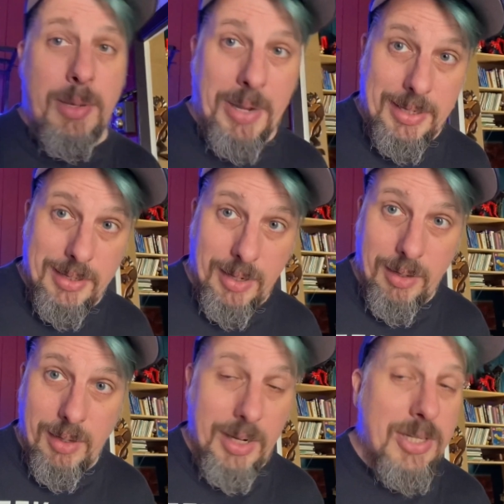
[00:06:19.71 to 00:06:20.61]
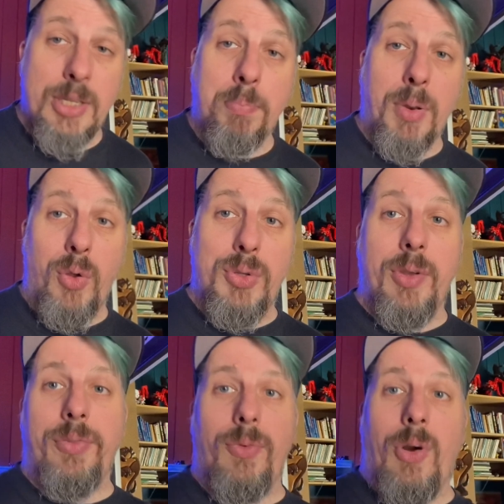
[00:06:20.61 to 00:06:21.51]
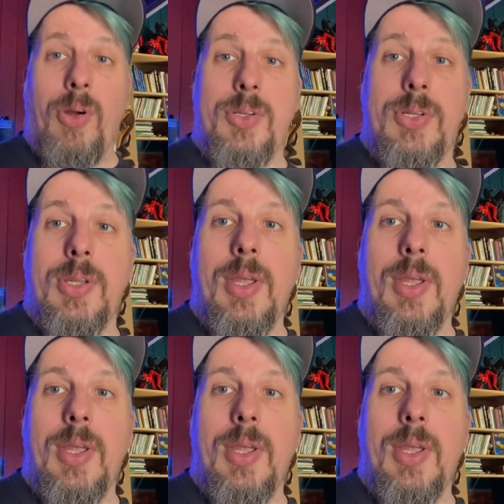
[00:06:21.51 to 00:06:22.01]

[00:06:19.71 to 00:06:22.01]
baster. It just blows off the rocks.